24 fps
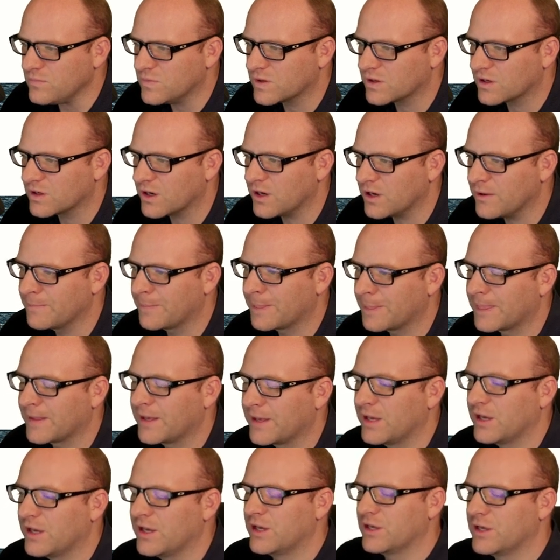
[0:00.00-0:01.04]
Okay,
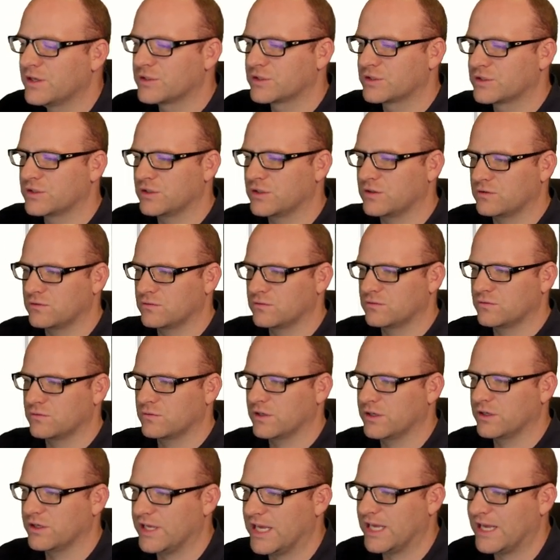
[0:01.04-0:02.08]
so we're
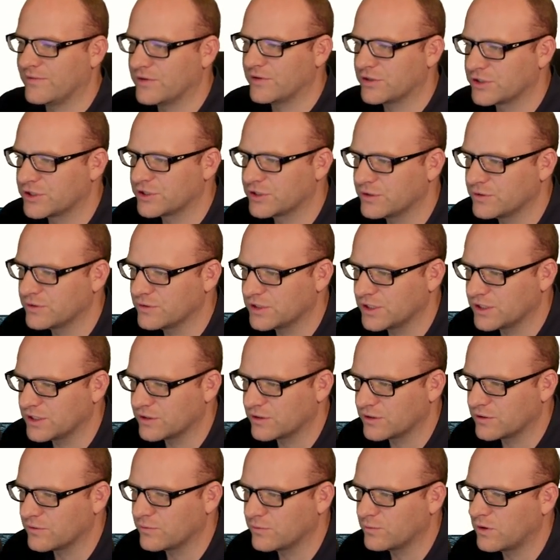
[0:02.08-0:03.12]
going to have it choose either
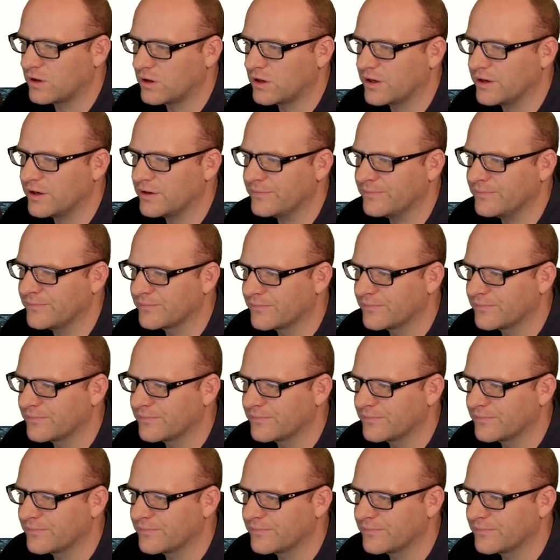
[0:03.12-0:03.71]
a 1,